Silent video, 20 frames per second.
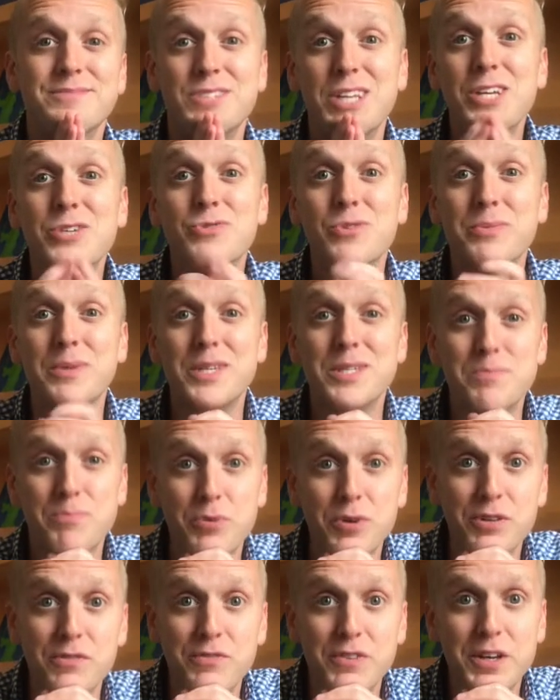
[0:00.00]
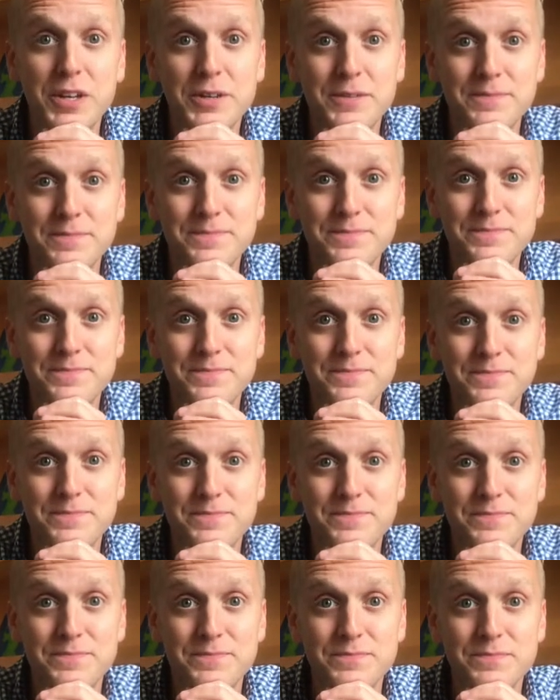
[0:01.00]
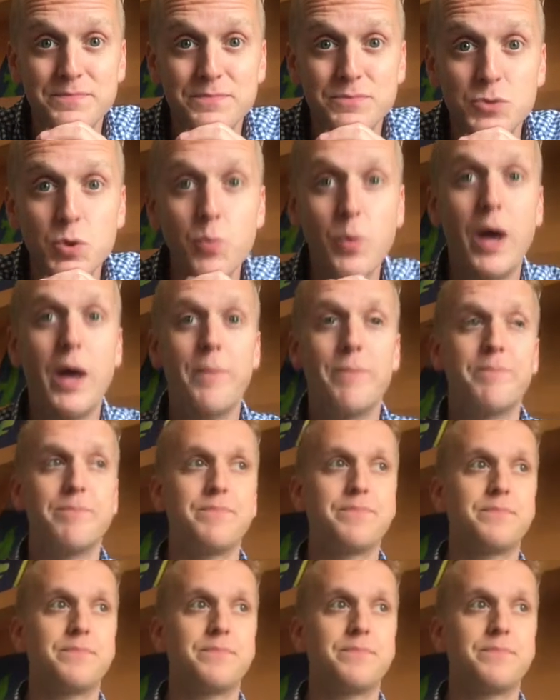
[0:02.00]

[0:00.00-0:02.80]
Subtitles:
Daydreaming is pretty fun. Well,